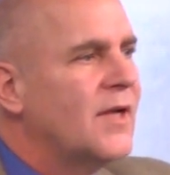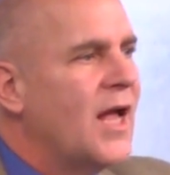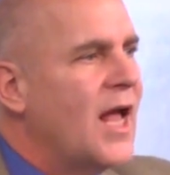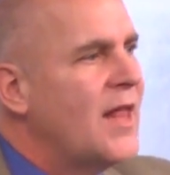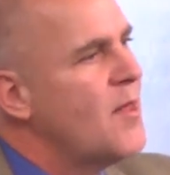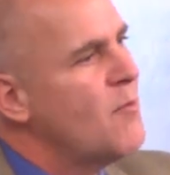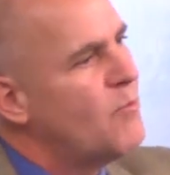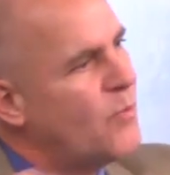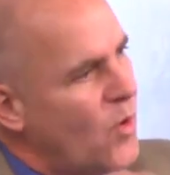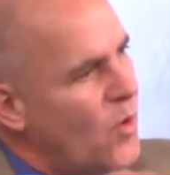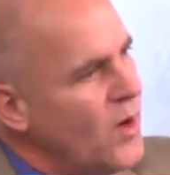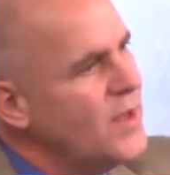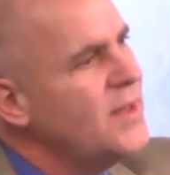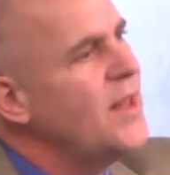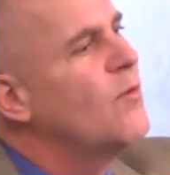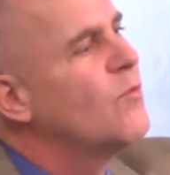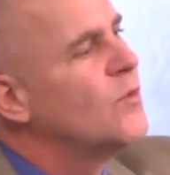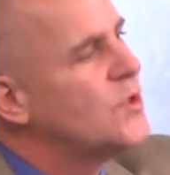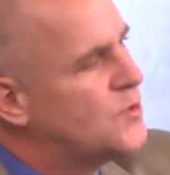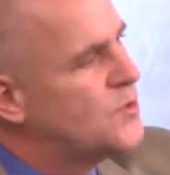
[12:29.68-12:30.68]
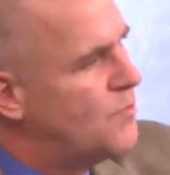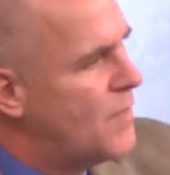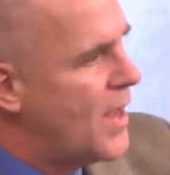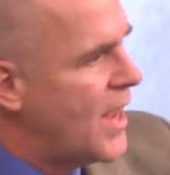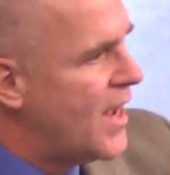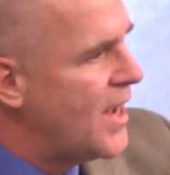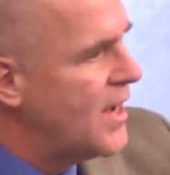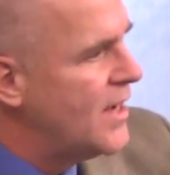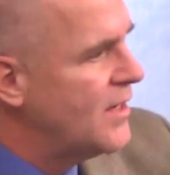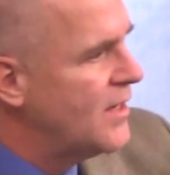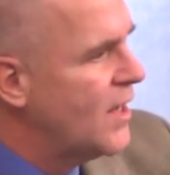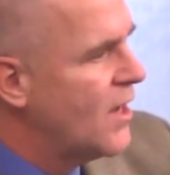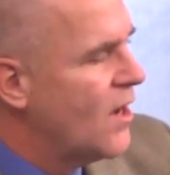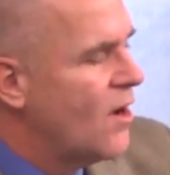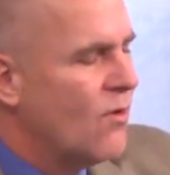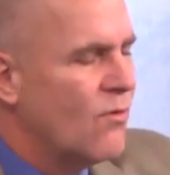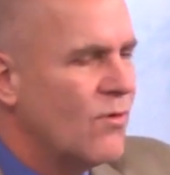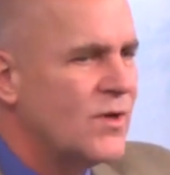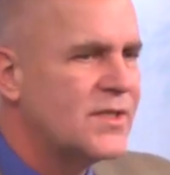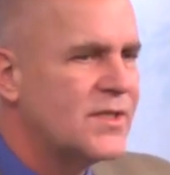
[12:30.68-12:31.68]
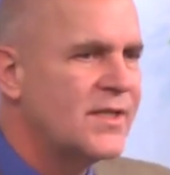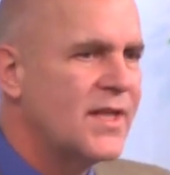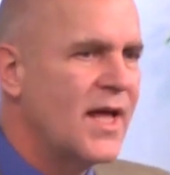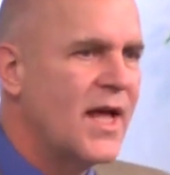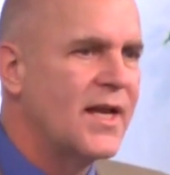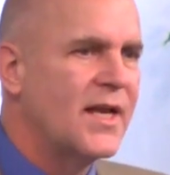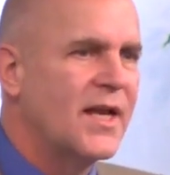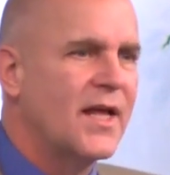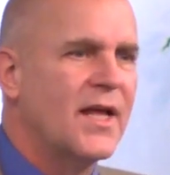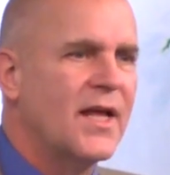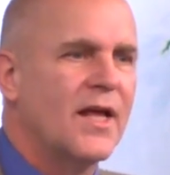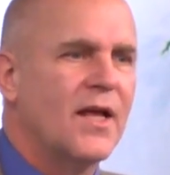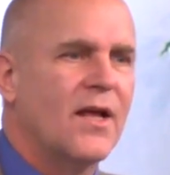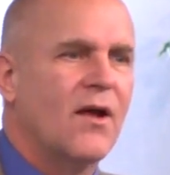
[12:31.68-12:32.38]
And the point that was made was that